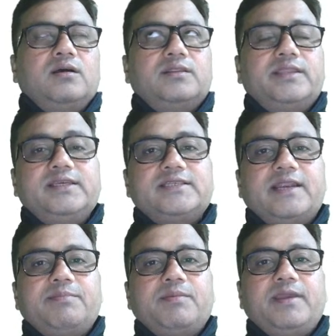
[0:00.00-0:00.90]
things
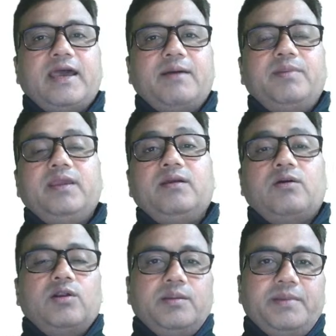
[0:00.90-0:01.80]
that may be happening,
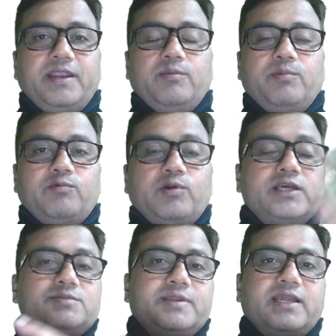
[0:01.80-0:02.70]
or depending upon what
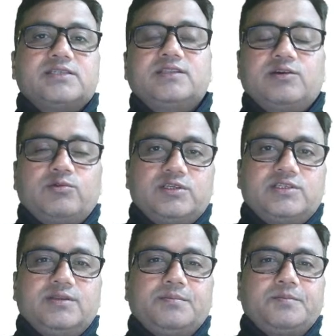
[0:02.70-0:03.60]
has been asked in the
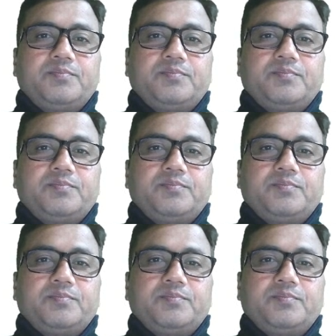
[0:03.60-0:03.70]
question,